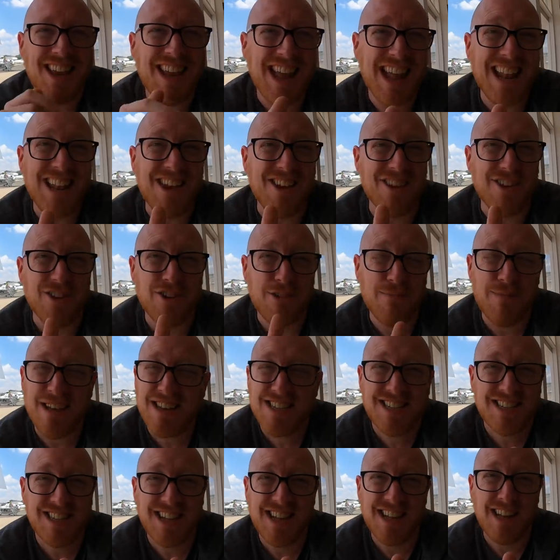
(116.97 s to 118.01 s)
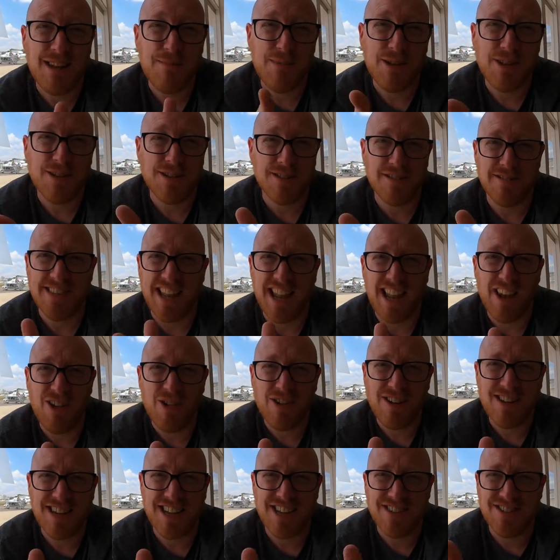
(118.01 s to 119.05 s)
Kenya domestically because of their
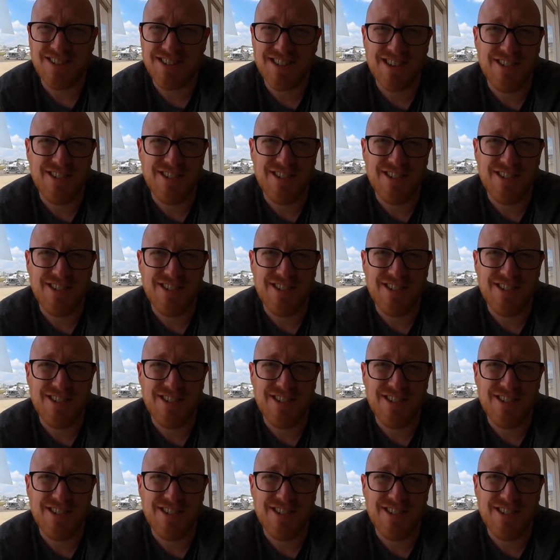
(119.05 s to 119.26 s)
lockdown.